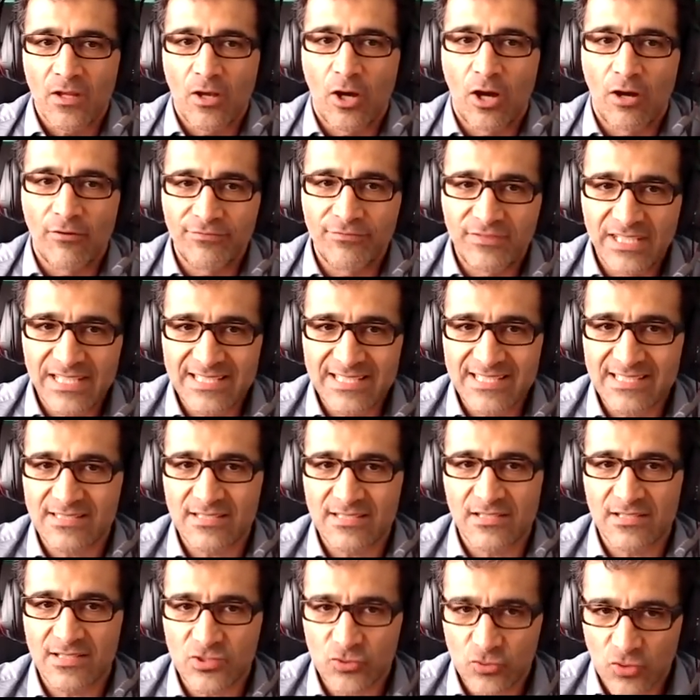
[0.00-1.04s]
of this
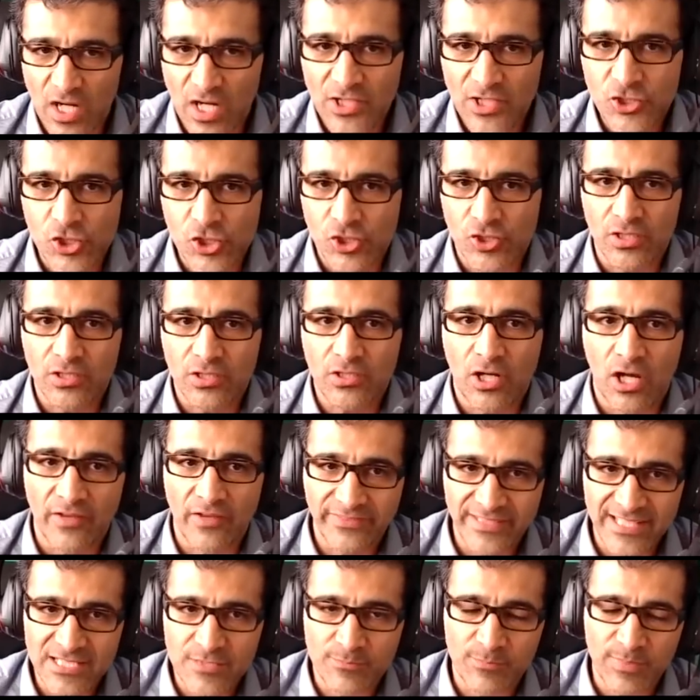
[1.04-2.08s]
structure on
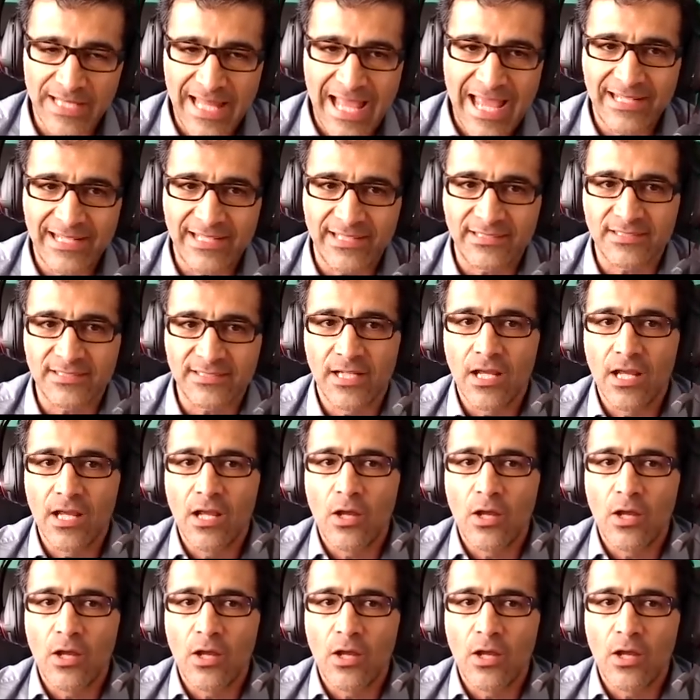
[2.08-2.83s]
this planet